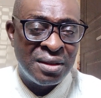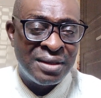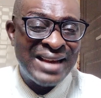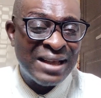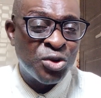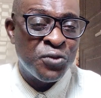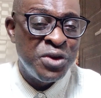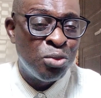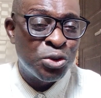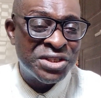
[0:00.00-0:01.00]
That of
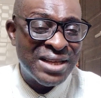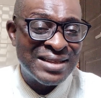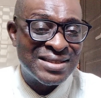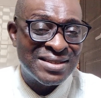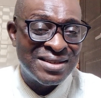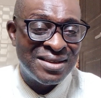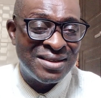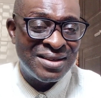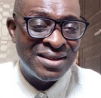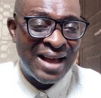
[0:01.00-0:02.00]
Imo State
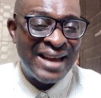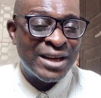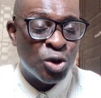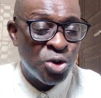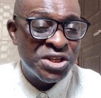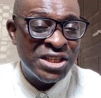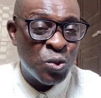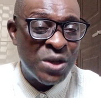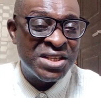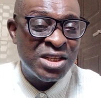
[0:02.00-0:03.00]
and the
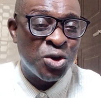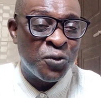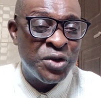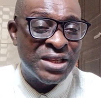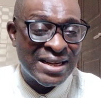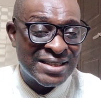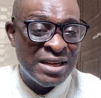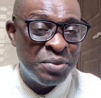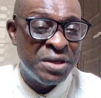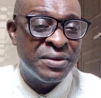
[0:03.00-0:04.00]
consequences of it are
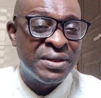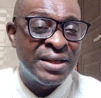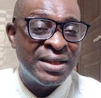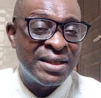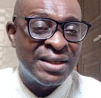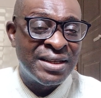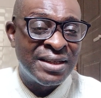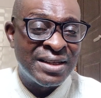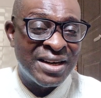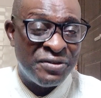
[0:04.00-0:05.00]
still being
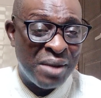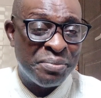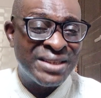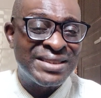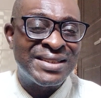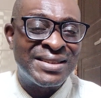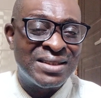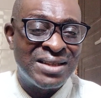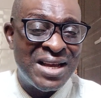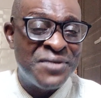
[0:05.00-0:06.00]
reverberated
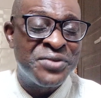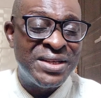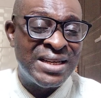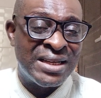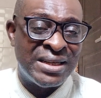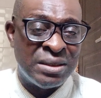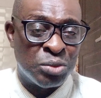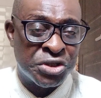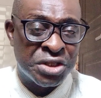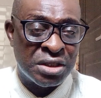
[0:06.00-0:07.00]
every day in
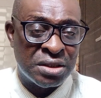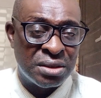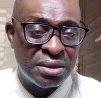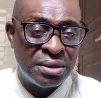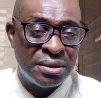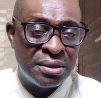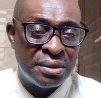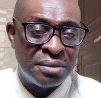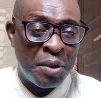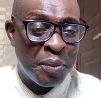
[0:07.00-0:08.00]
Imo State.
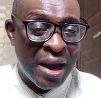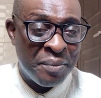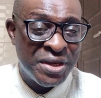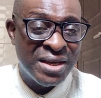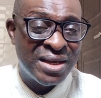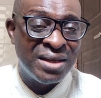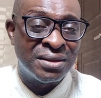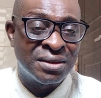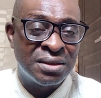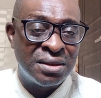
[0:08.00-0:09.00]
People are being
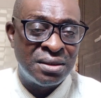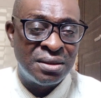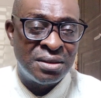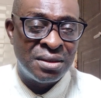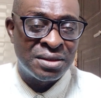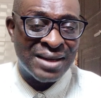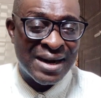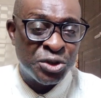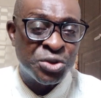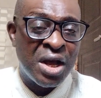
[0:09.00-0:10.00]
killed,
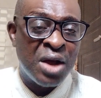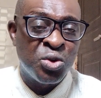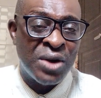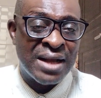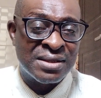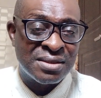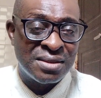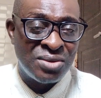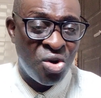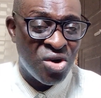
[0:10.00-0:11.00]
traditional
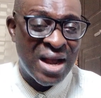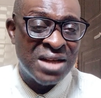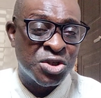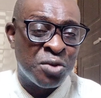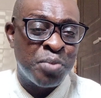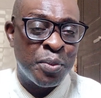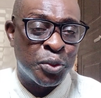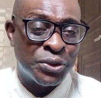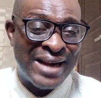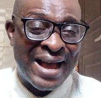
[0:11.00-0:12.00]
rulers, all kinds of
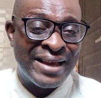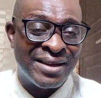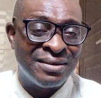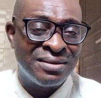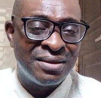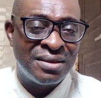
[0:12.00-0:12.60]
people dying.